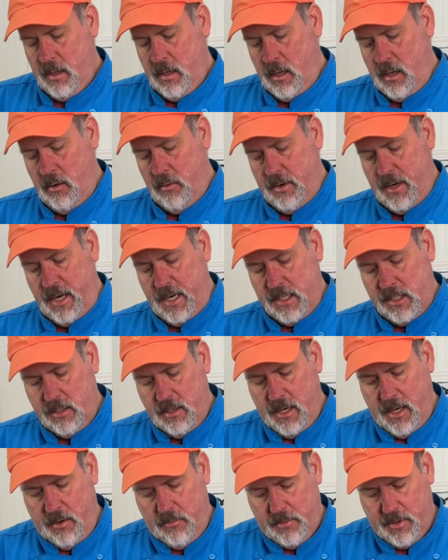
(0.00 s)
Okay, so
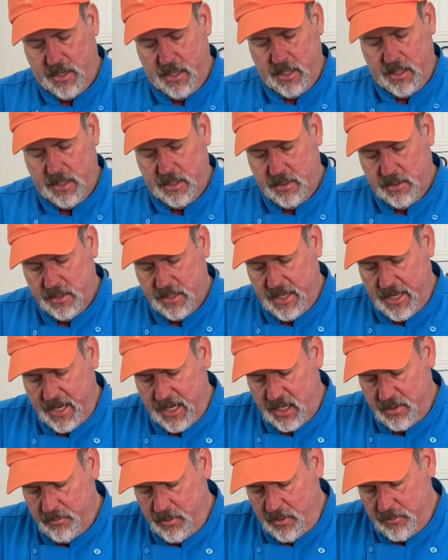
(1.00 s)
now we're going to
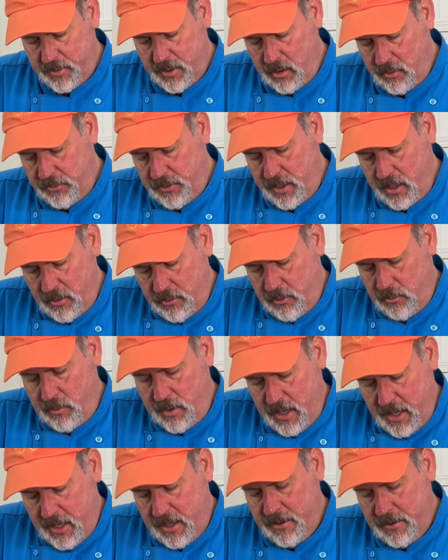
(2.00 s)
stack them up, go the other
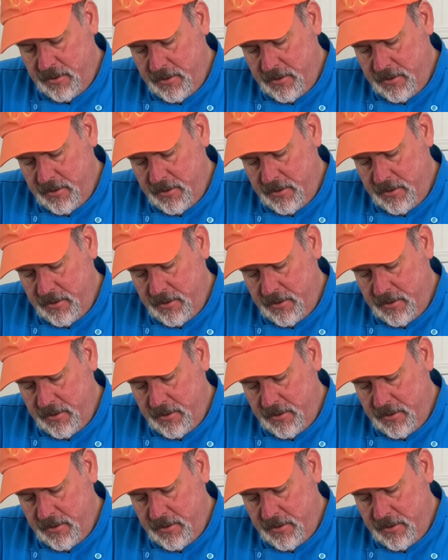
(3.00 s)
way.